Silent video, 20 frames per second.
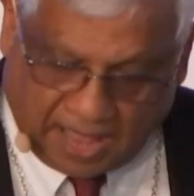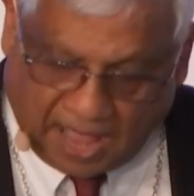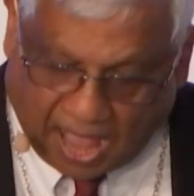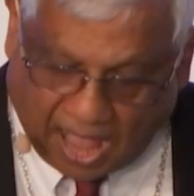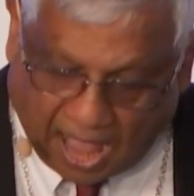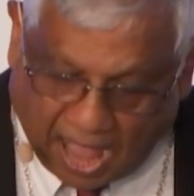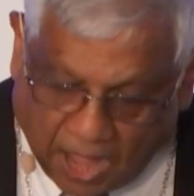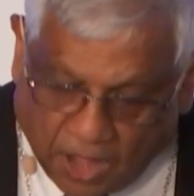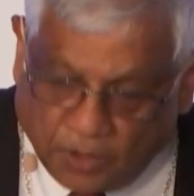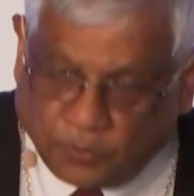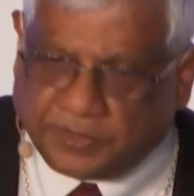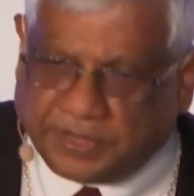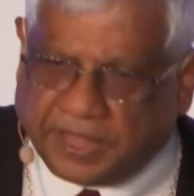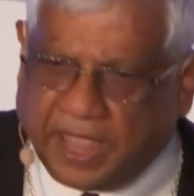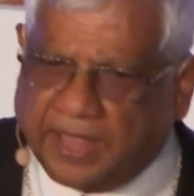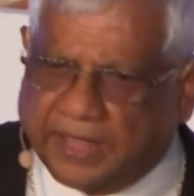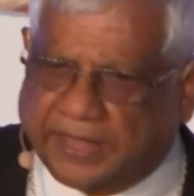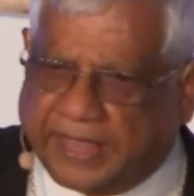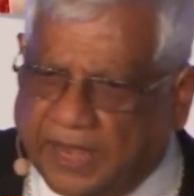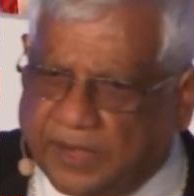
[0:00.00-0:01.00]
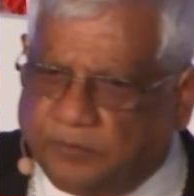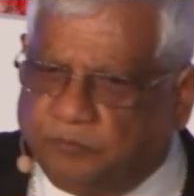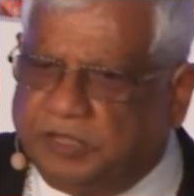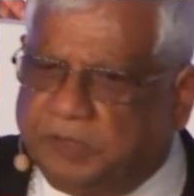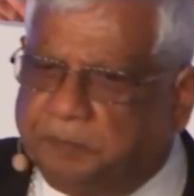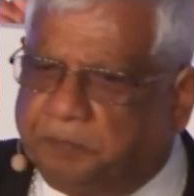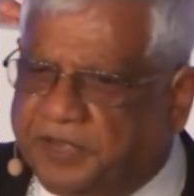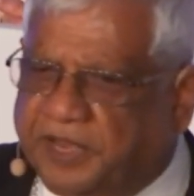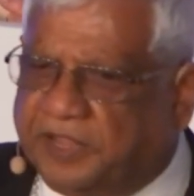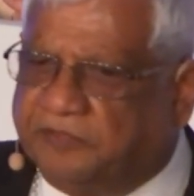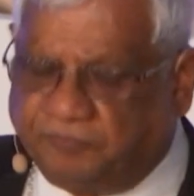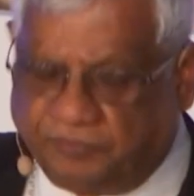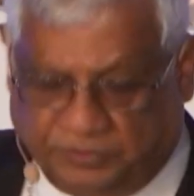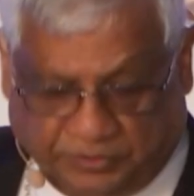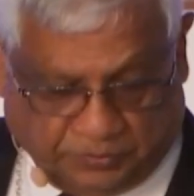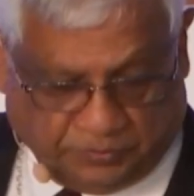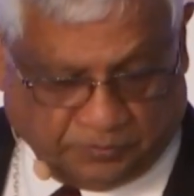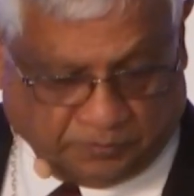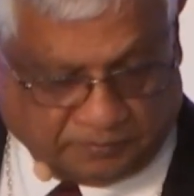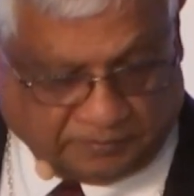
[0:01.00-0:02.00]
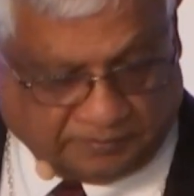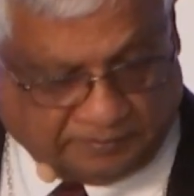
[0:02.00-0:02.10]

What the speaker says: how can we pray for you?